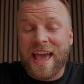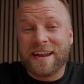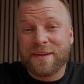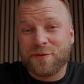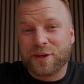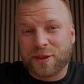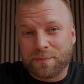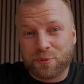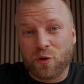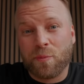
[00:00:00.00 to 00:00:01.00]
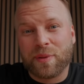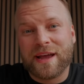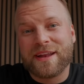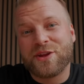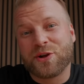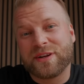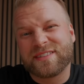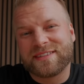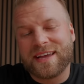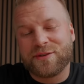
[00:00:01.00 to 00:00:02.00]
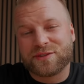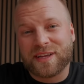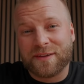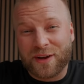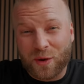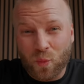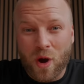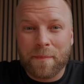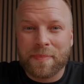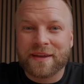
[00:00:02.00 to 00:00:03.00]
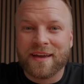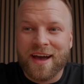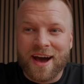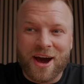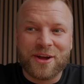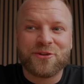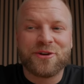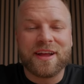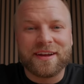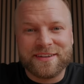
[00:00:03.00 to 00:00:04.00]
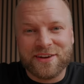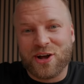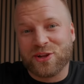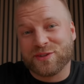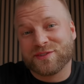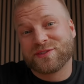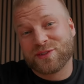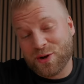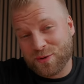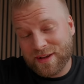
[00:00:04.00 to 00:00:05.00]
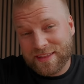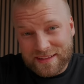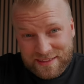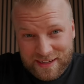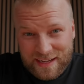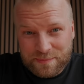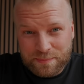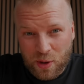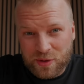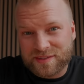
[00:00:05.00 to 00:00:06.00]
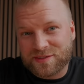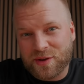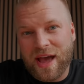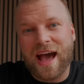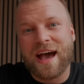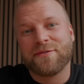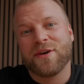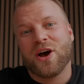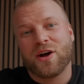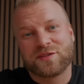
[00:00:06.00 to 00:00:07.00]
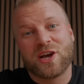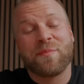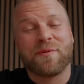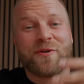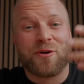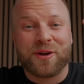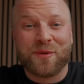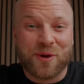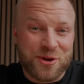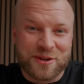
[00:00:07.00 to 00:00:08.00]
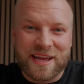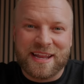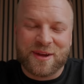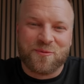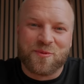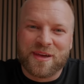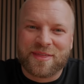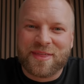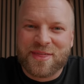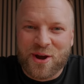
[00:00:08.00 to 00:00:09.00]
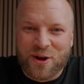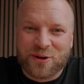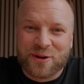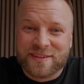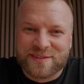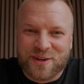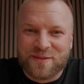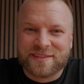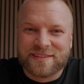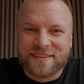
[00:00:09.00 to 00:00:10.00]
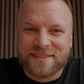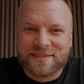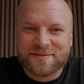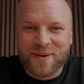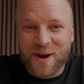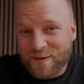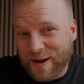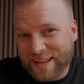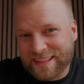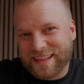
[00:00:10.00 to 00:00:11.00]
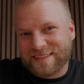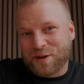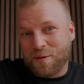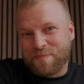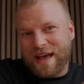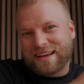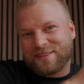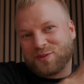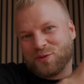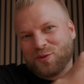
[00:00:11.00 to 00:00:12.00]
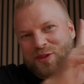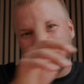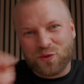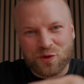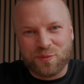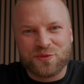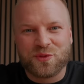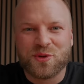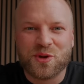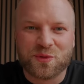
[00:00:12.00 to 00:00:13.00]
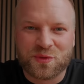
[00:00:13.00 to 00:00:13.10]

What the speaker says: and if you get the Pro plan, you're gonna save yourself a whopping $100. So that's a nice bonus to have on top of already what you're getting with the ArtGrid services. All right, let's go back to the YouTube studio